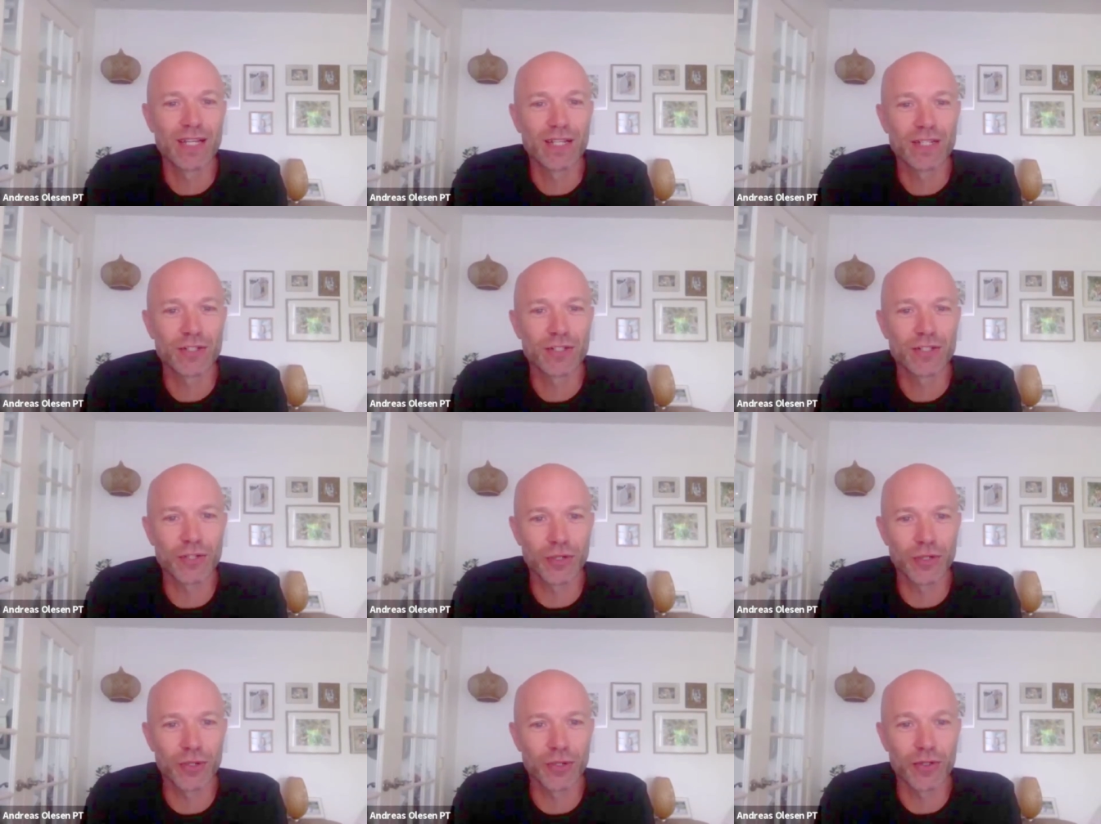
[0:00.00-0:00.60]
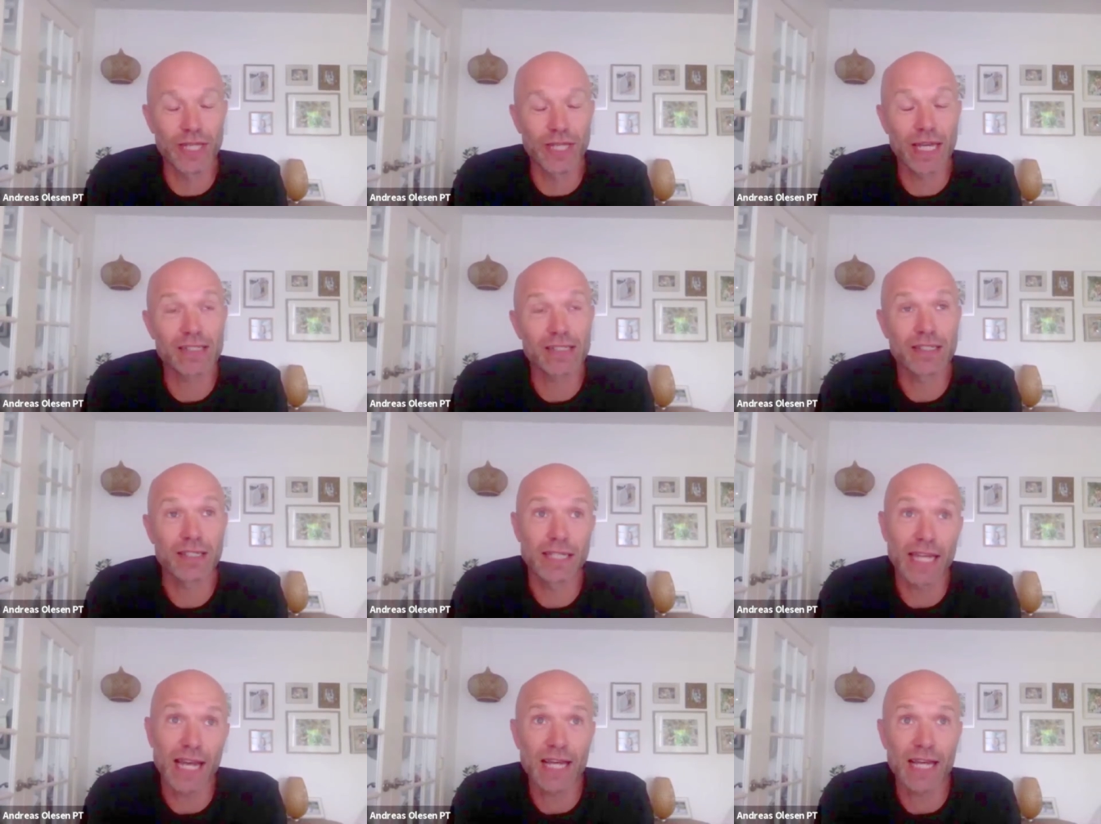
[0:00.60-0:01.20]
so yeah
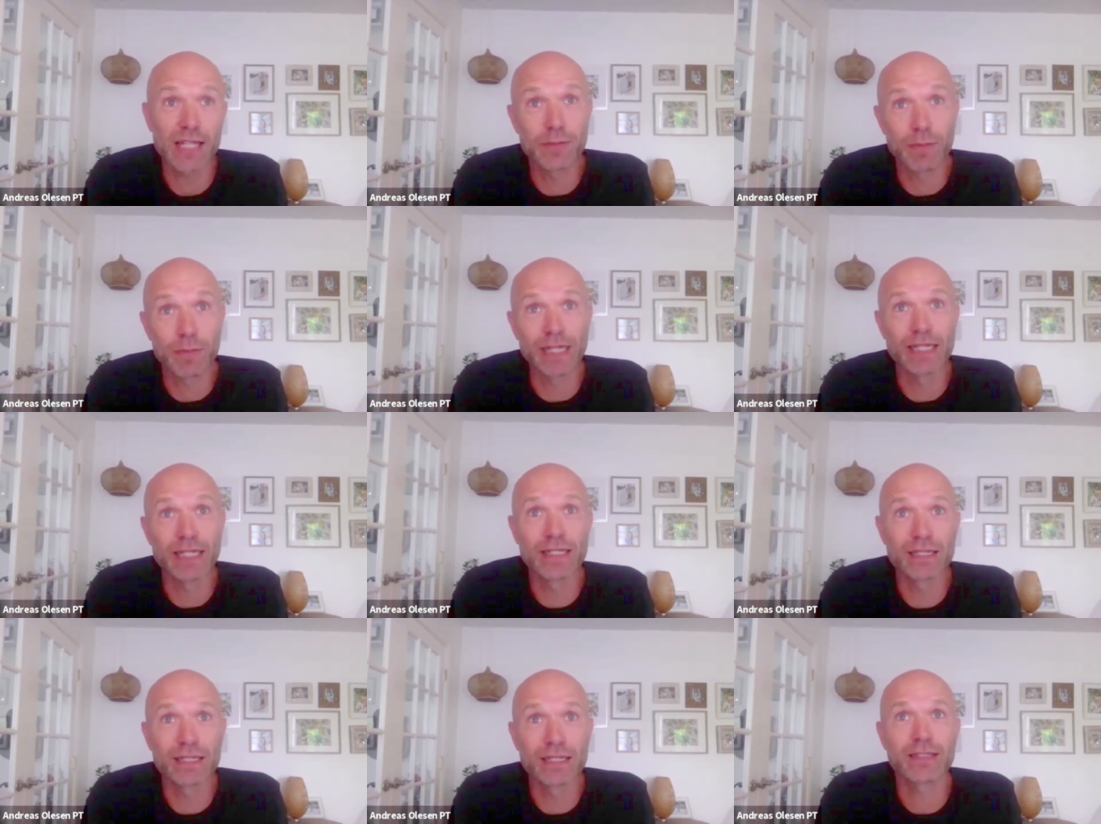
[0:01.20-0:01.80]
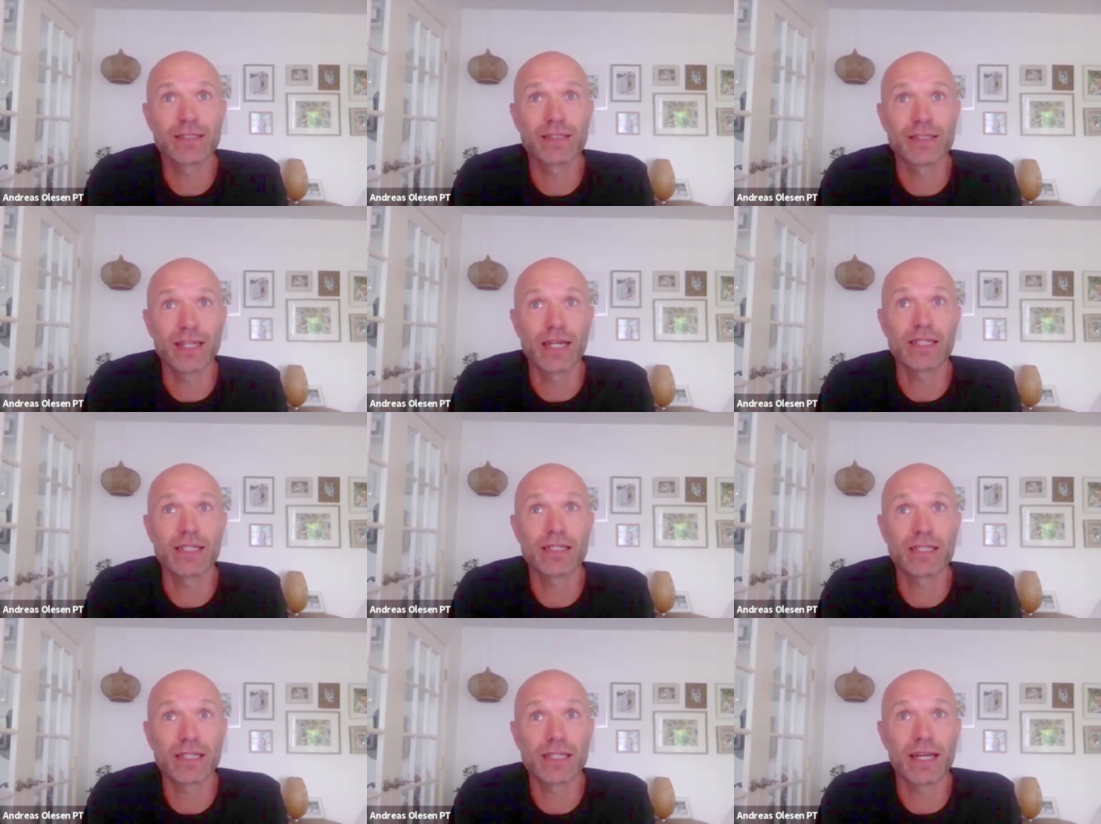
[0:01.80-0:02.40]
so that has been
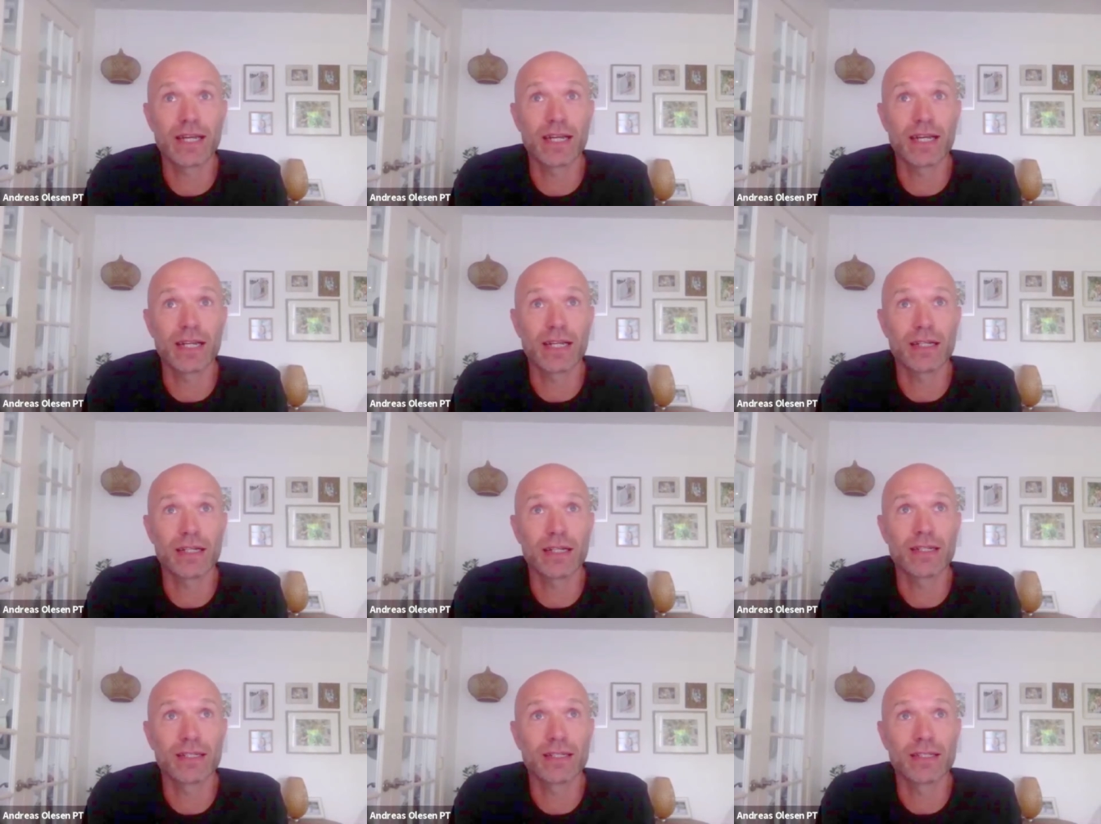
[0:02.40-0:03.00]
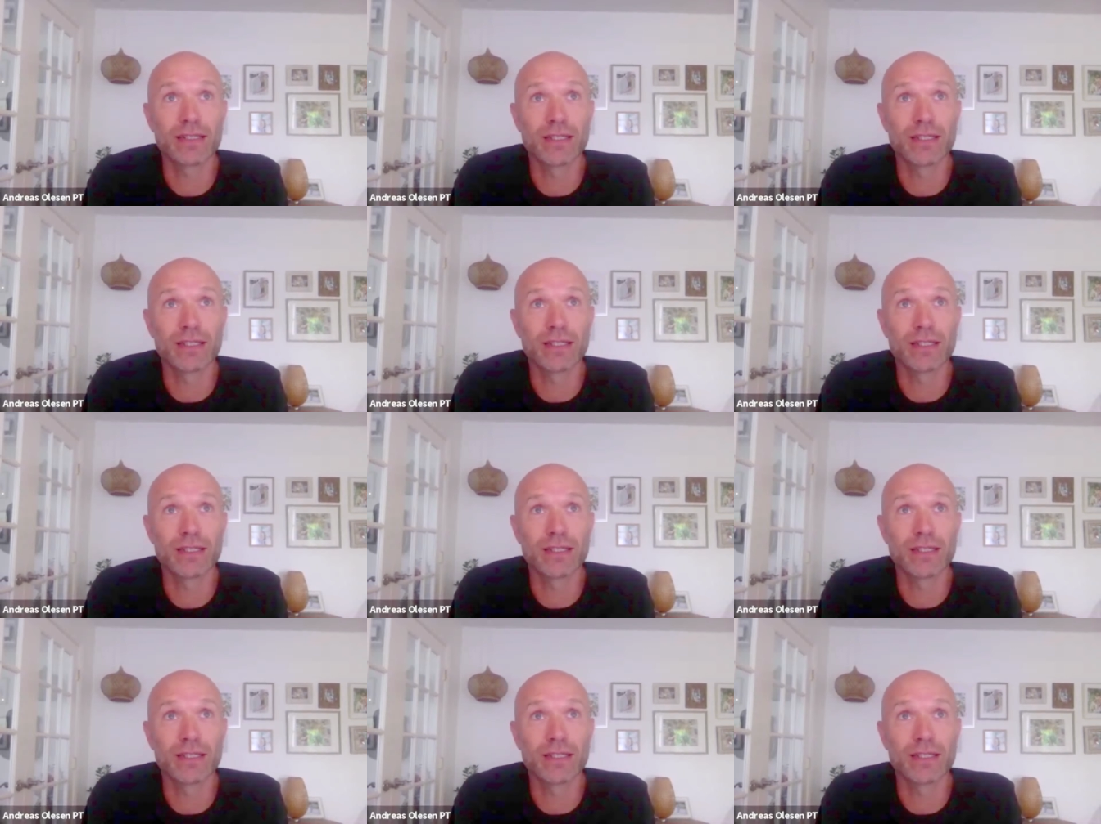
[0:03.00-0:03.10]
that's a uh,